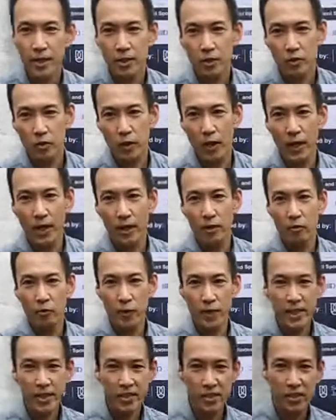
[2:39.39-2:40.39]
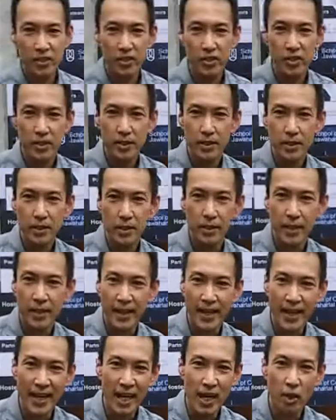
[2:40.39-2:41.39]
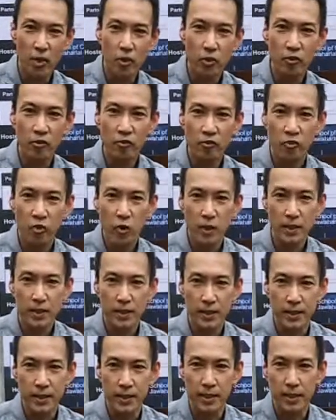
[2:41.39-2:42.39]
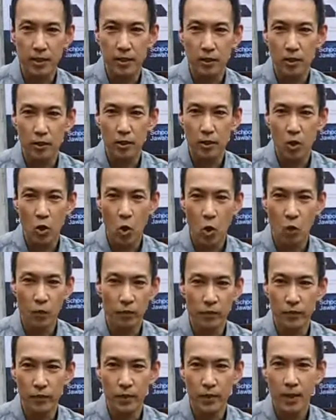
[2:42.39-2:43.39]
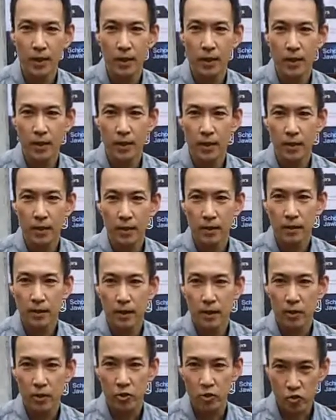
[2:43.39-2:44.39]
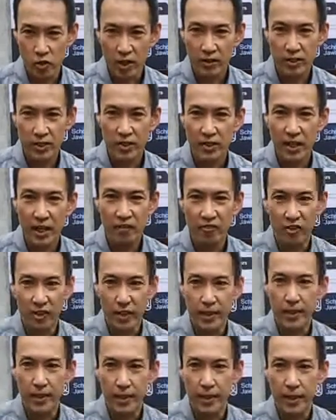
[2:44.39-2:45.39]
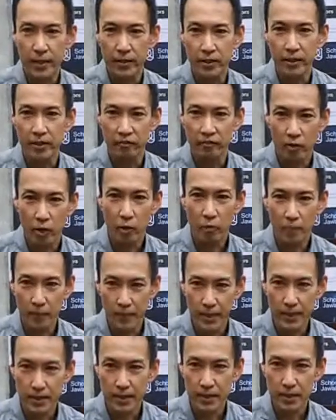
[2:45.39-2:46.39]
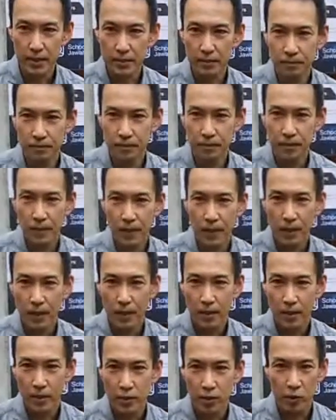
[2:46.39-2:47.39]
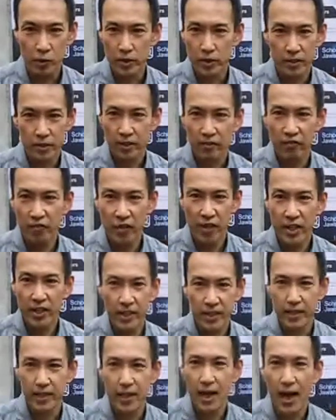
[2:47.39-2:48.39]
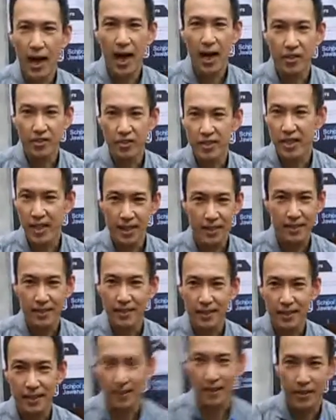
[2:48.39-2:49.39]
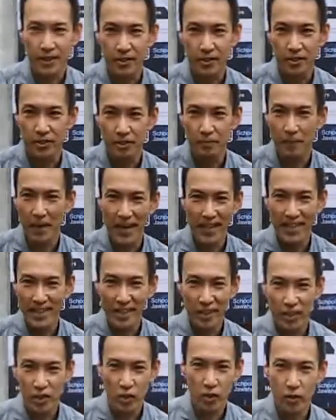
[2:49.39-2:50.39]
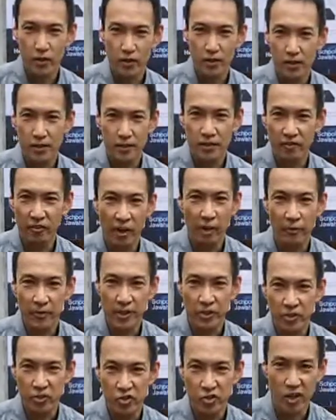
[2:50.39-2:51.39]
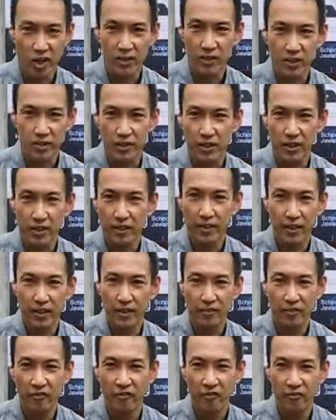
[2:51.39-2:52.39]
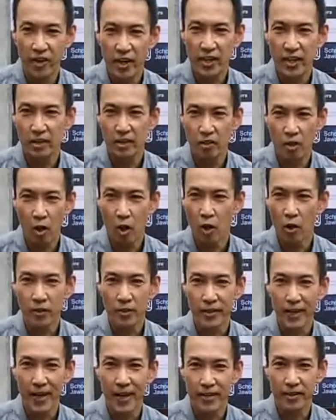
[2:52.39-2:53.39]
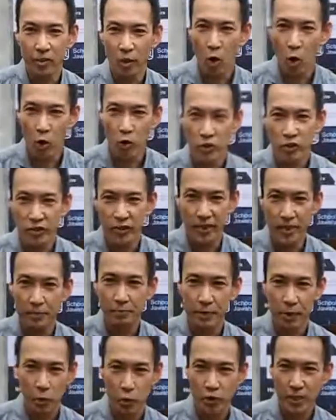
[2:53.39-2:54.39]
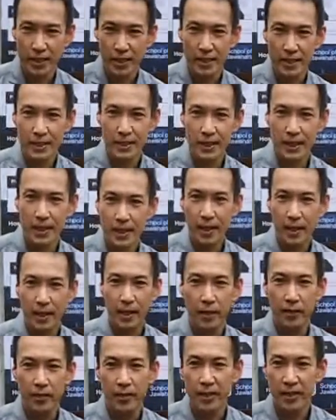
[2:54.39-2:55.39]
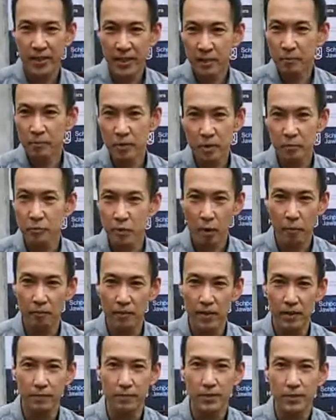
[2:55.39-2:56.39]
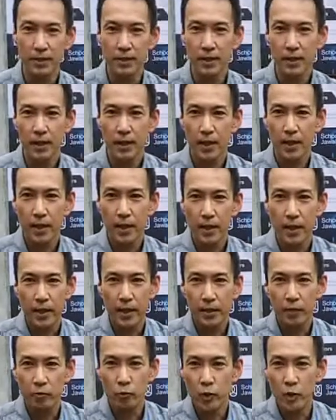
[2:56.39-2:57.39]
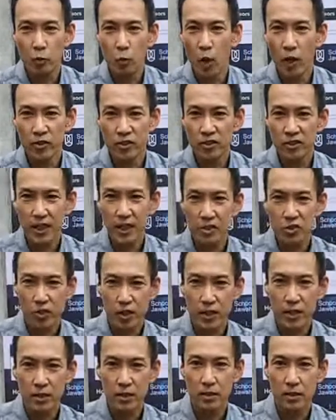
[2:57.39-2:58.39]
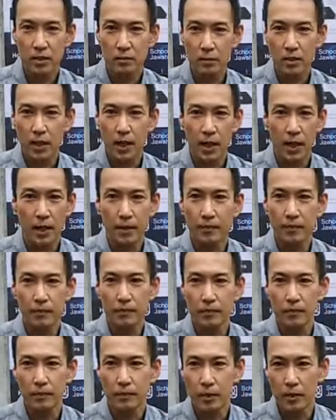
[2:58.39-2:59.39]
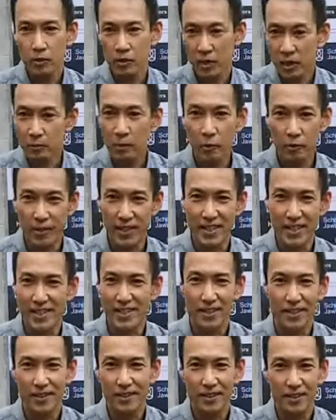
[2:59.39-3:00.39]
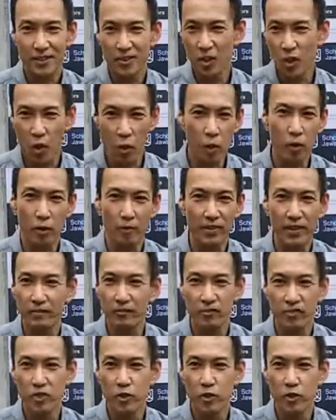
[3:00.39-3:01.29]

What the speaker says: So our research now focusing on drug discovery and development. So it's a very hard task, as you may know. Developing new drugs is a very long and costly process. And there are a number of problems. And we want to address some of these, not all of them, of